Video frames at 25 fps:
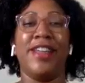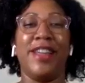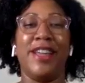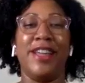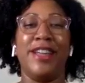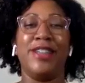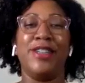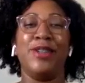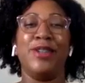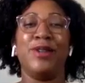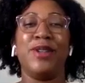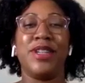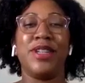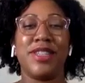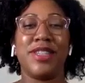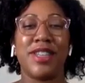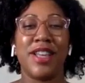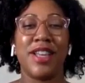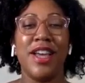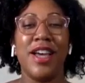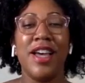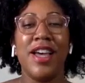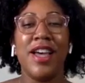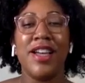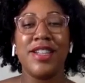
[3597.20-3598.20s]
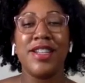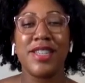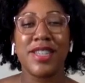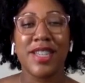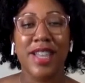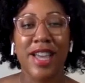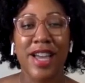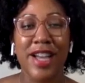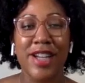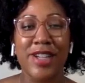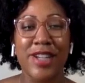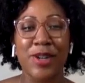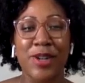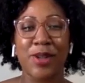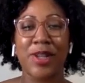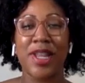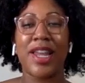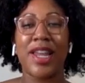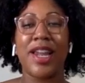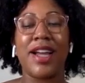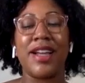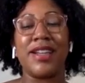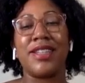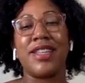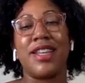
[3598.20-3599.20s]
and do this schedule
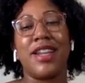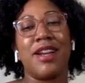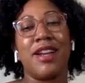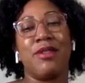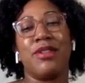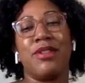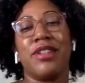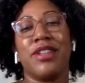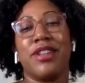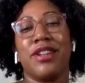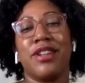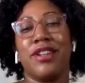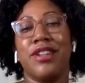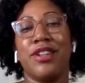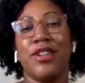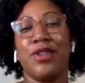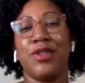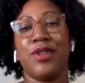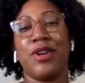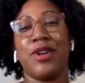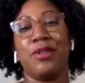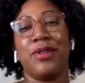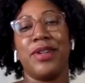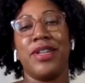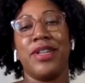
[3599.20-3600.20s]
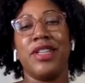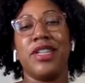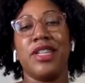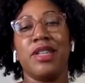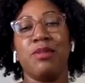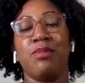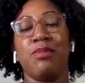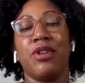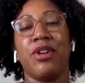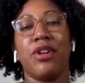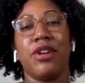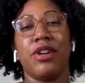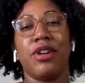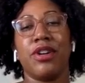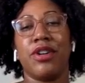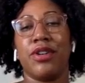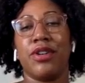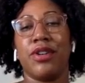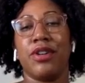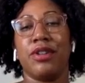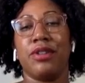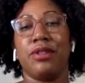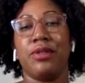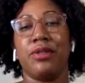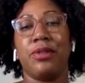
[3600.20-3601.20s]
that I said I was going to do, or read this book,
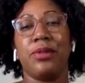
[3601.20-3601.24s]
or